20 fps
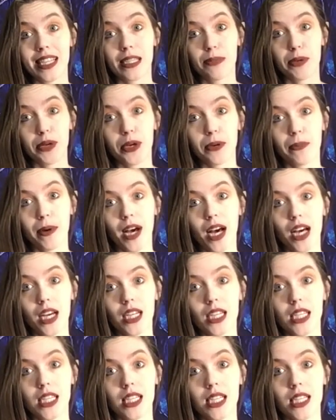spirit
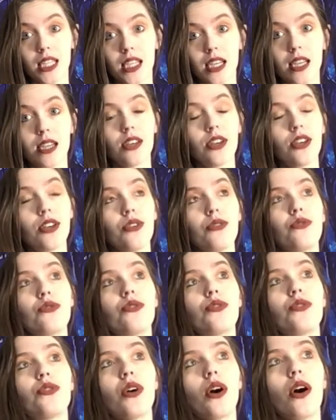box.
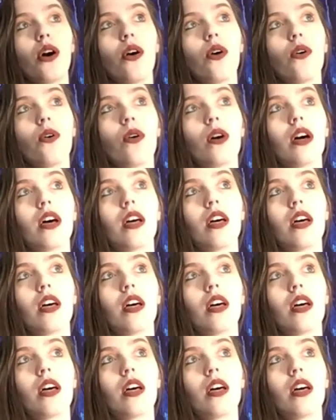So